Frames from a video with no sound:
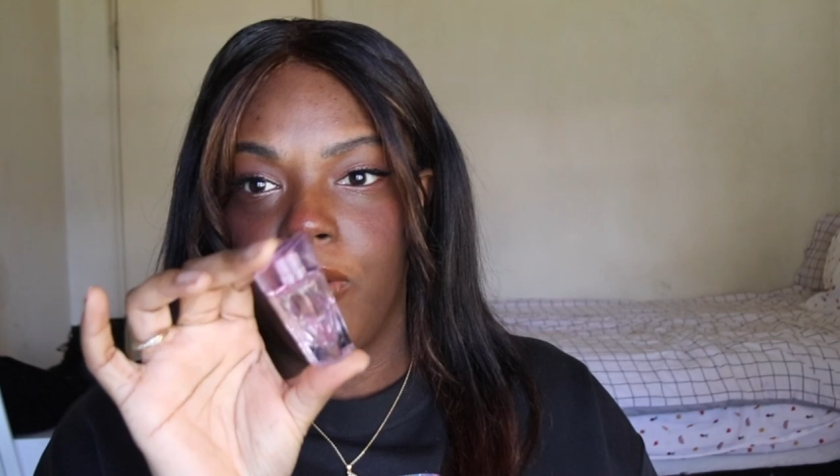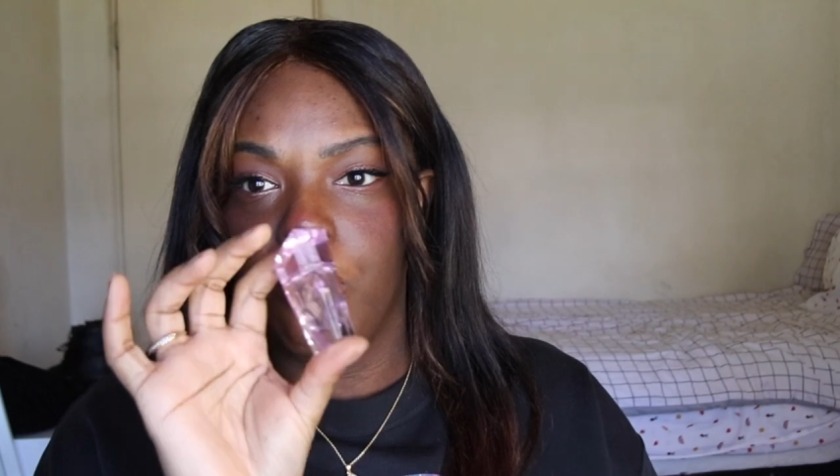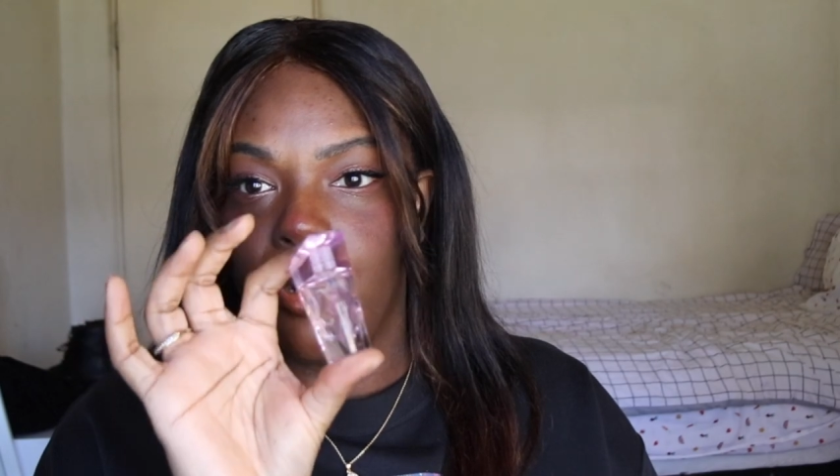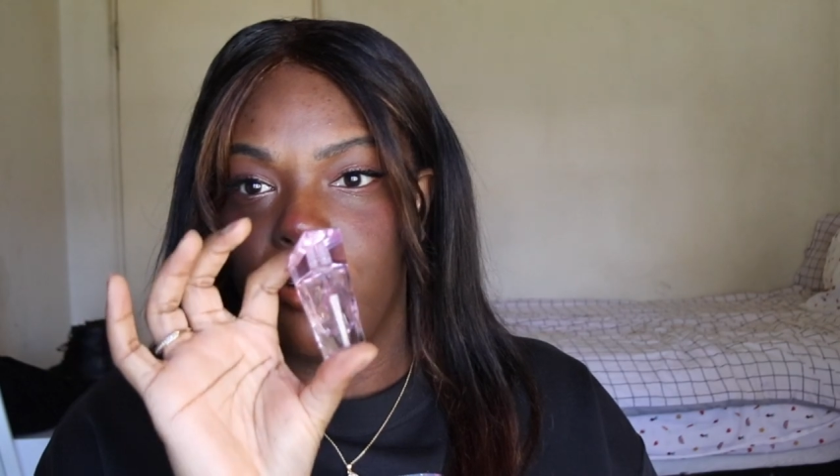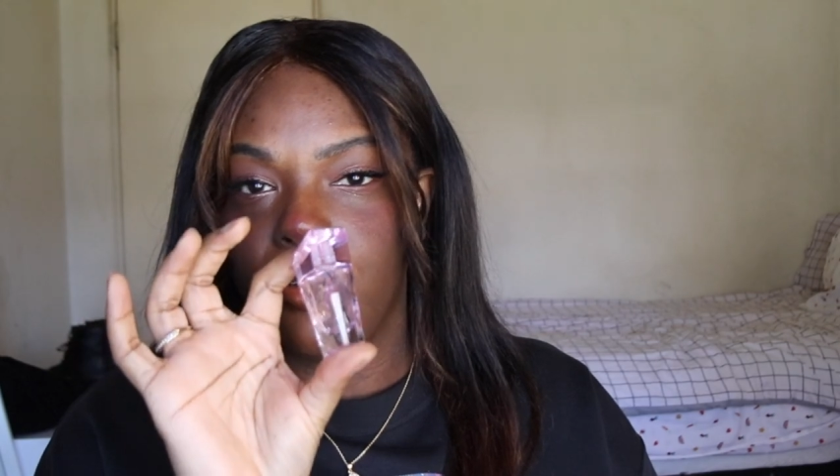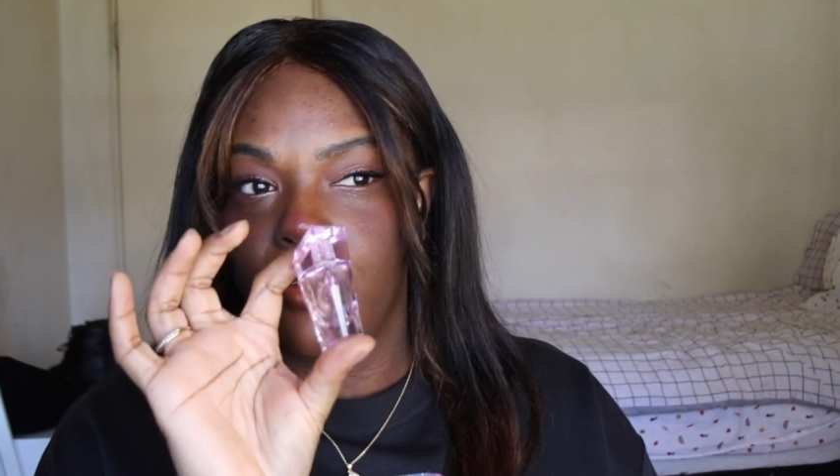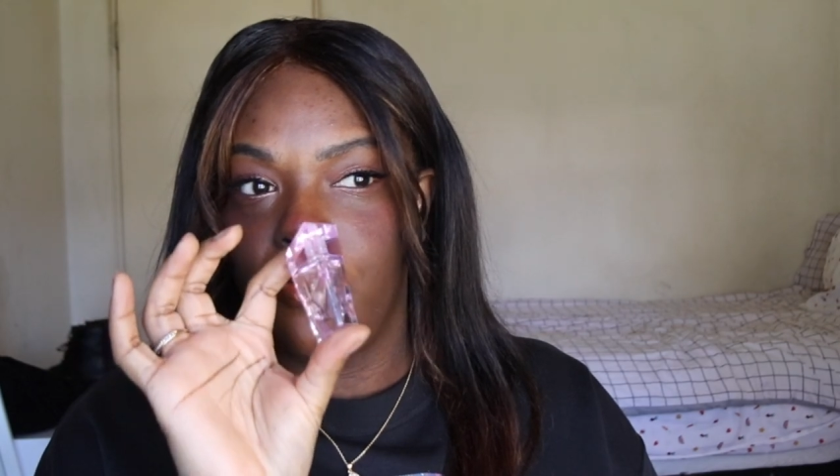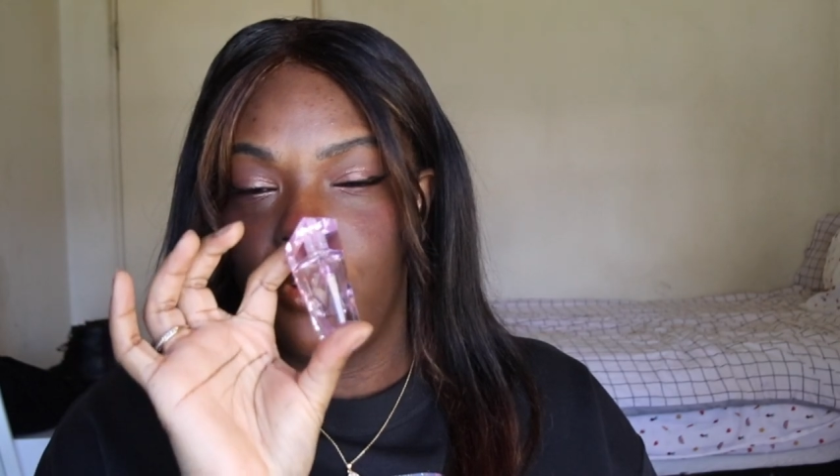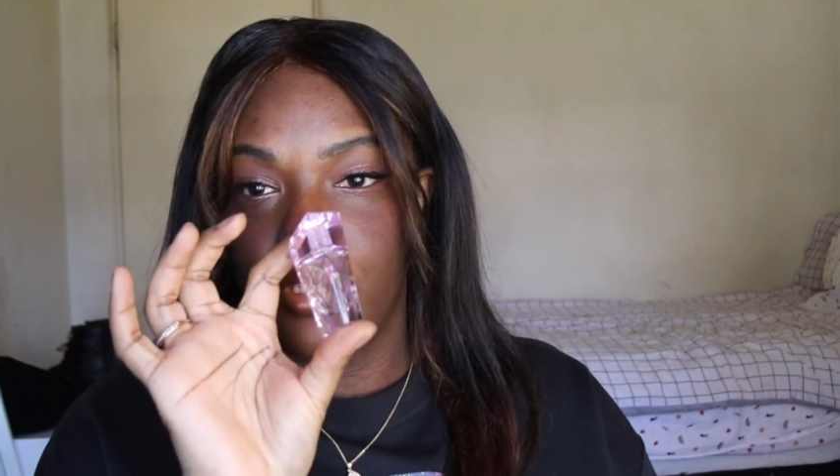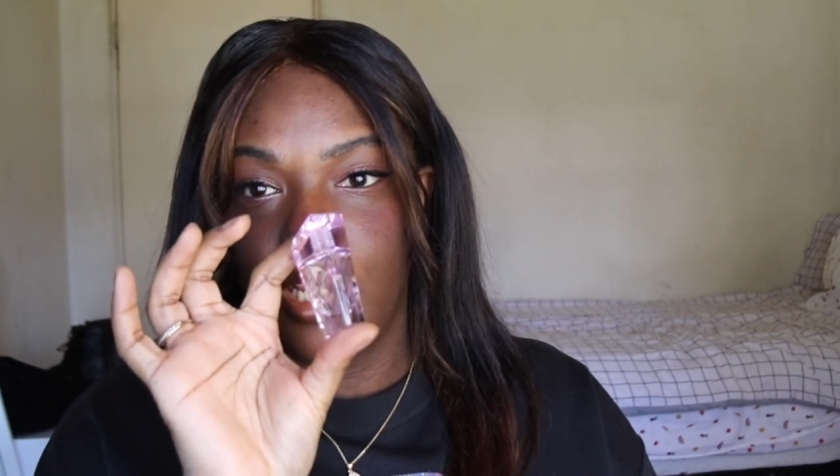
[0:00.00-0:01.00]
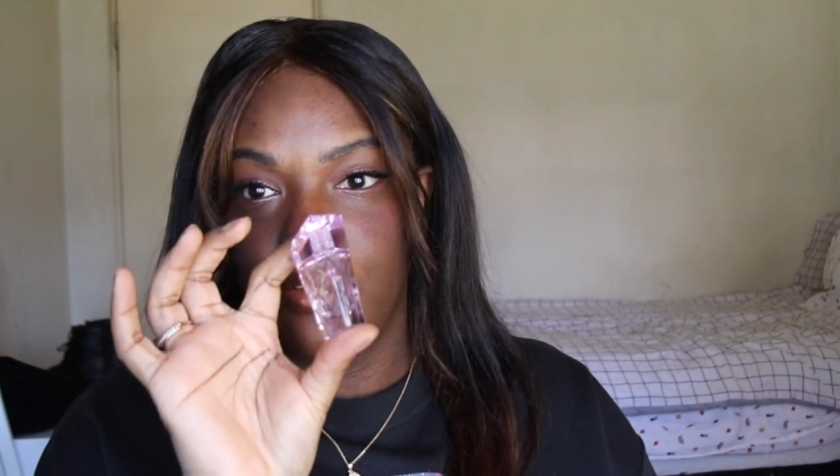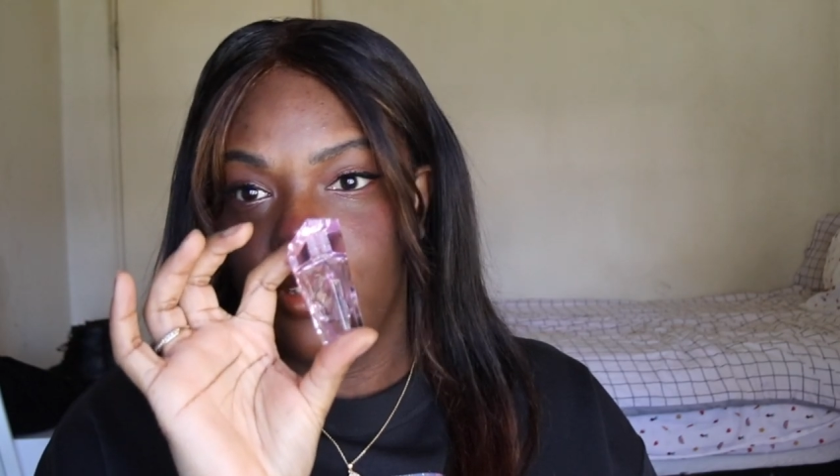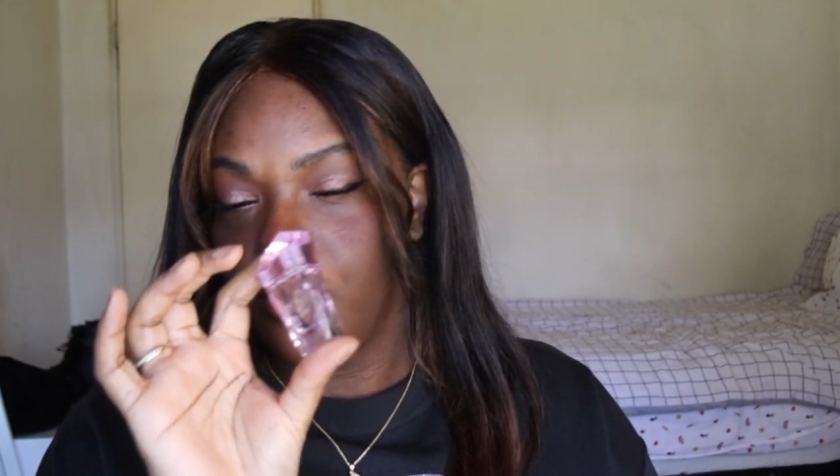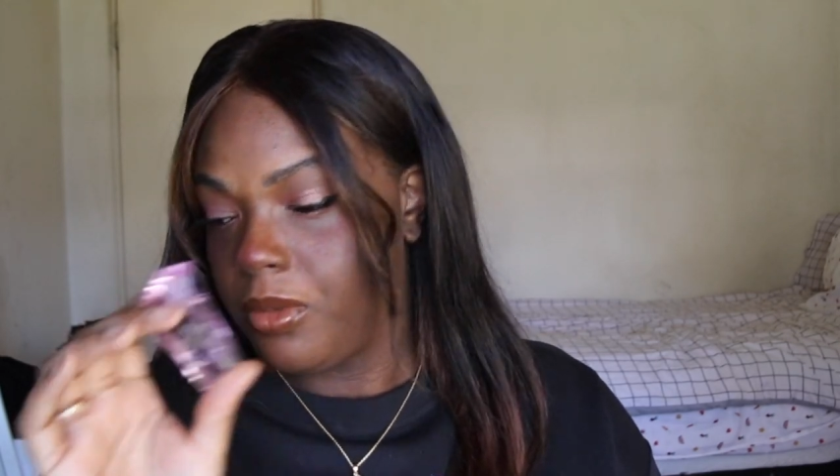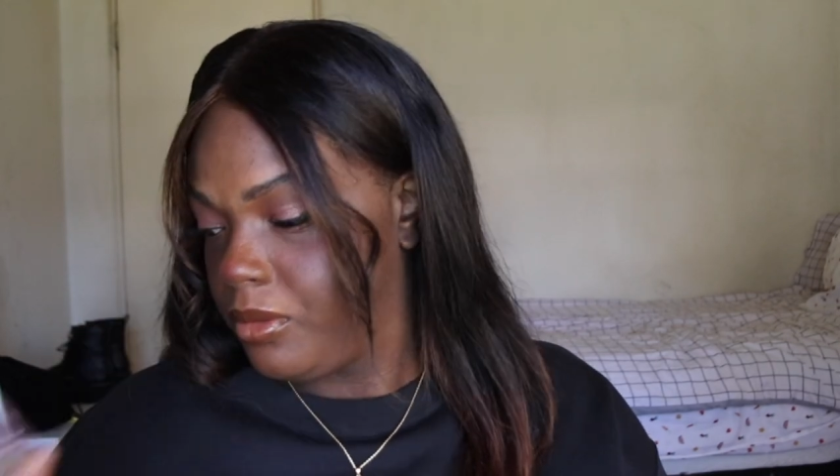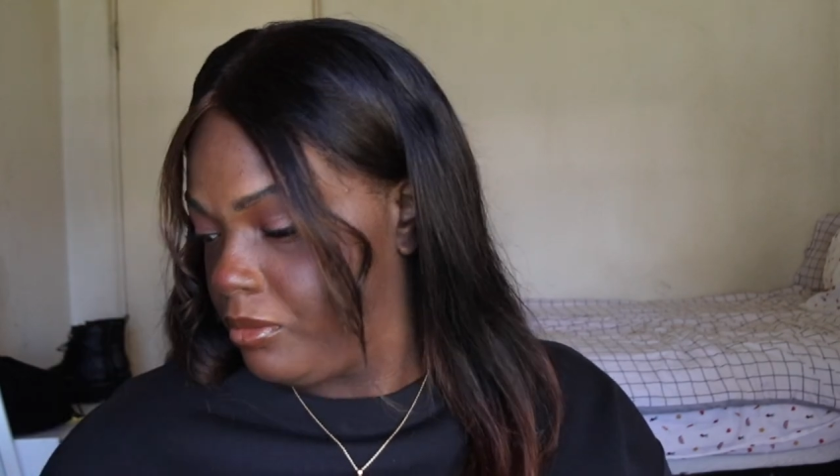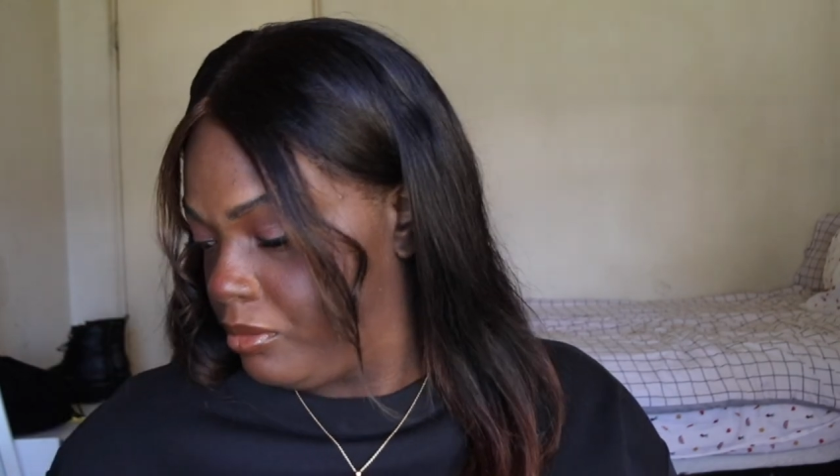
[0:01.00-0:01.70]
repurchase a full size of this one